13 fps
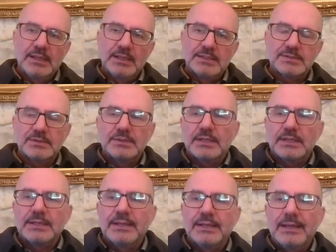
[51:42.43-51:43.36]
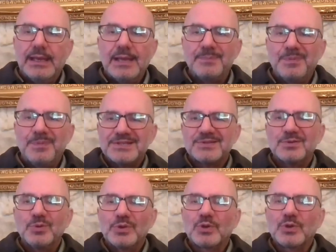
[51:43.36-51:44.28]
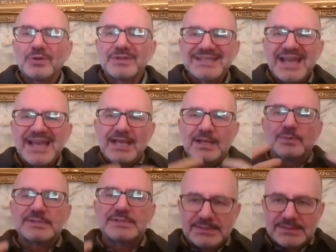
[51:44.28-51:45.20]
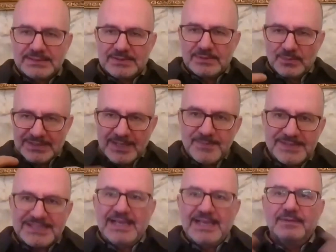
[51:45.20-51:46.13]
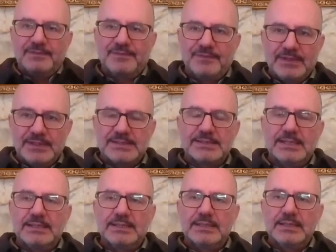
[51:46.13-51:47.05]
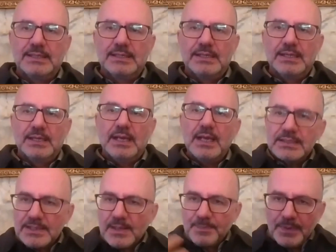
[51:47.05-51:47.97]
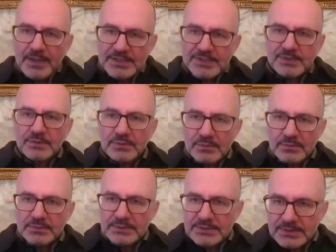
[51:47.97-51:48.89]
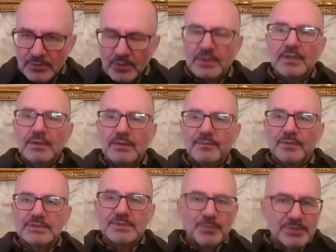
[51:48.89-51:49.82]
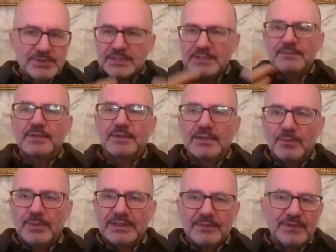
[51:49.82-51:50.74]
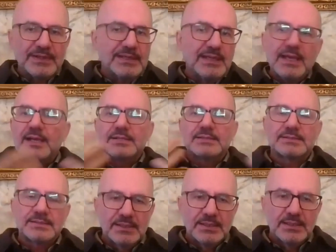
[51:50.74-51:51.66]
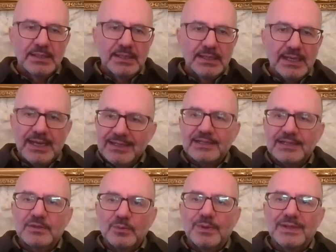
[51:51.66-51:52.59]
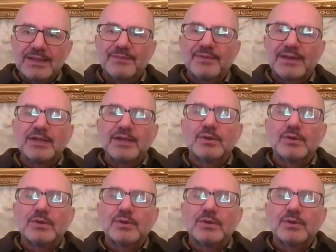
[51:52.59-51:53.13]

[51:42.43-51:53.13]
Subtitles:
So a person who reconciles with himself, say, is a person who is looking for the positivity, whatever he has, and not whatever I